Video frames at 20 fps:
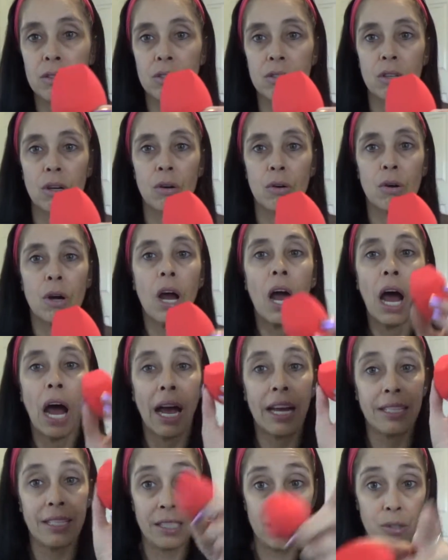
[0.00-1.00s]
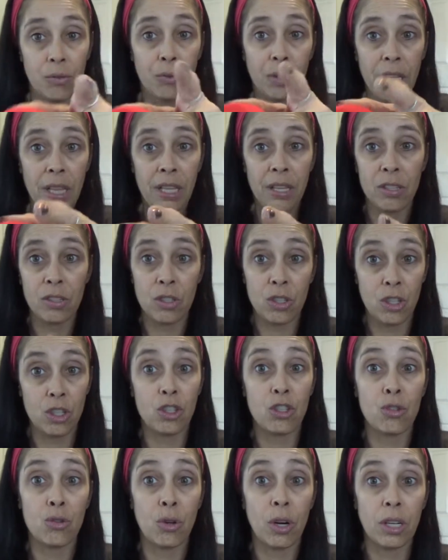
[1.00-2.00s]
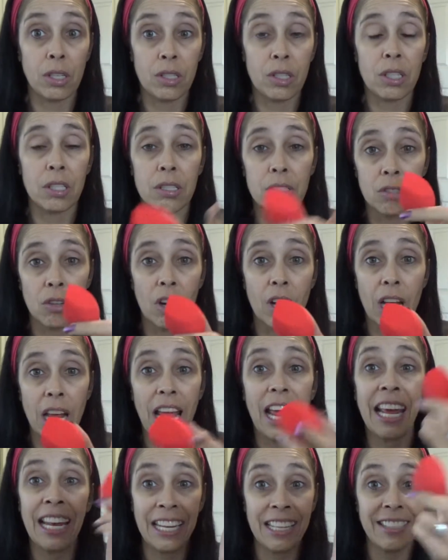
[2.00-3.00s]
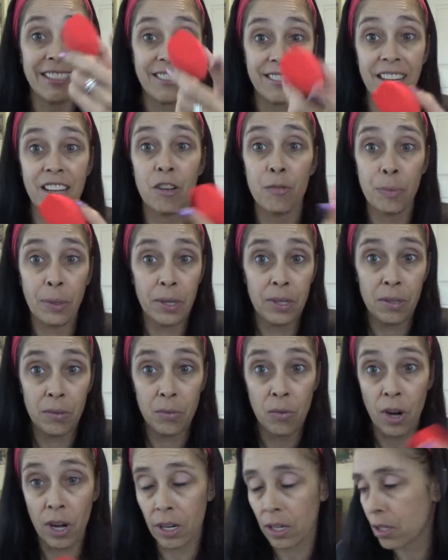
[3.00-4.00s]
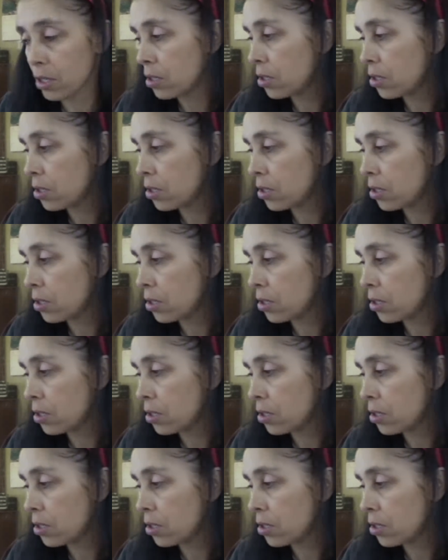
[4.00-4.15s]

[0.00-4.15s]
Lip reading: So I did read the instructions on it, and it said to put it in water.